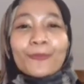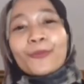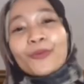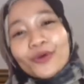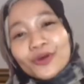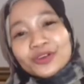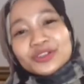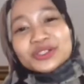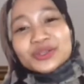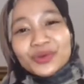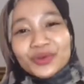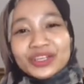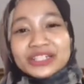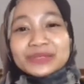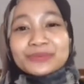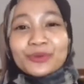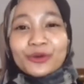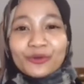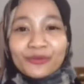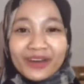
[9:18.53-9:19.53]
post quiz
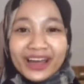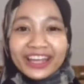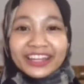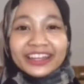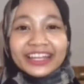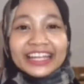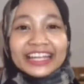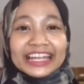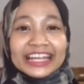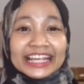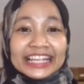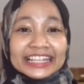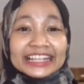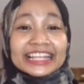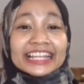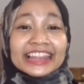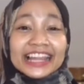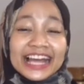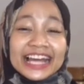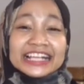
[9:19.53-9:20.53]
provided in the
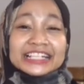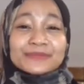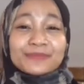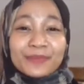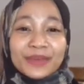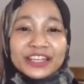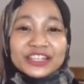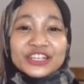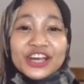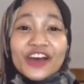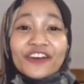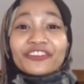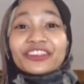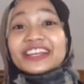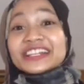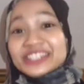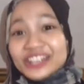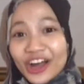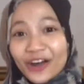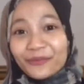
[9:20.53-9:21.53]
last page of
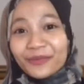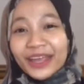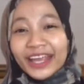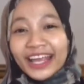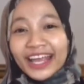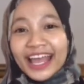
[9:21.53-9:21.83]
this comic.